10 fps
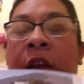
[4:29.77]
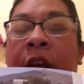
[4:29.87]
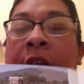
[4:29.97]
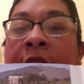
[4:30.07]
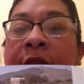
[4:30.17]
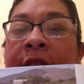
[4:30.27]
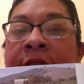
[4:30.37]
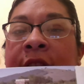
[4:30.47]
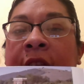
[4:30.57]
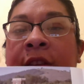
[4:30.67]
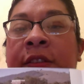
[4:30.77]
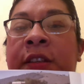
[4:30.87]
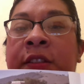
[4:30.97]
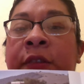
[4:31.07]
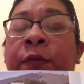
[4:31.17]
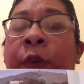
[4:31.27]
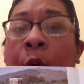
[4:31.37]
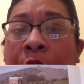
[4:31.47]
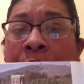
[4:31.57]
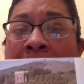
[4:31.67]
in this case, it's a
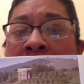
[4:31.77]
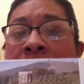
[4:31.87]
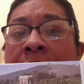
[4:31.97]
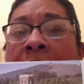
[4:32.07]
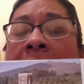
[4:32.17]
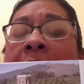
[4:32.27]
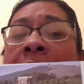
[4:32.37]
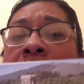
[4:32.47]
photograph. And a